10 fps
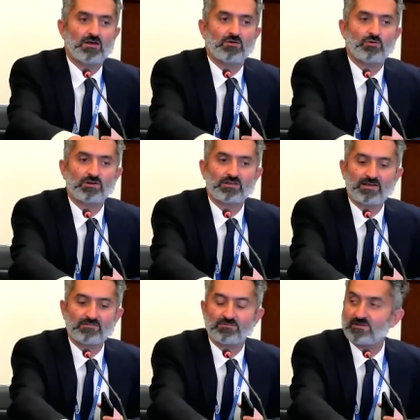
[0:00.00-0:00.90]
oil and
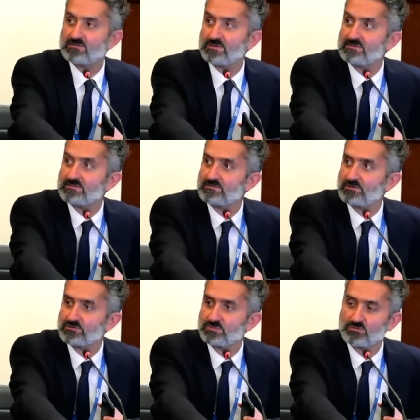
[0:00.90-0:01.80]
gas investments.
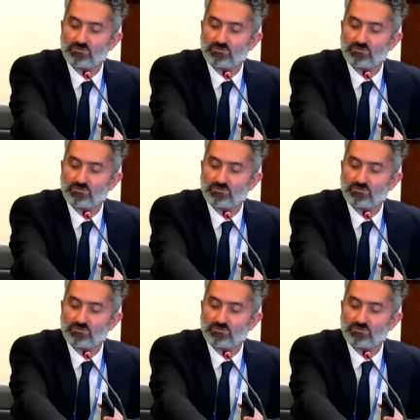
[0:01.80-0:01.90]
Dr. Birol.